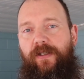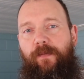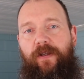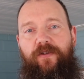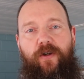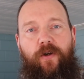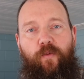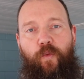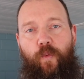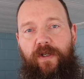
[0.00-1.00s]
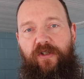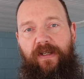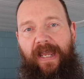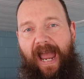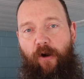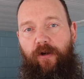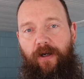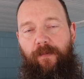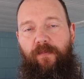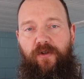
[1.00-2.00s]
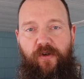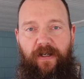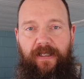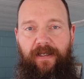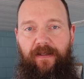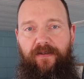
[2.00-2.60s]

depends on which outcome you're going to get.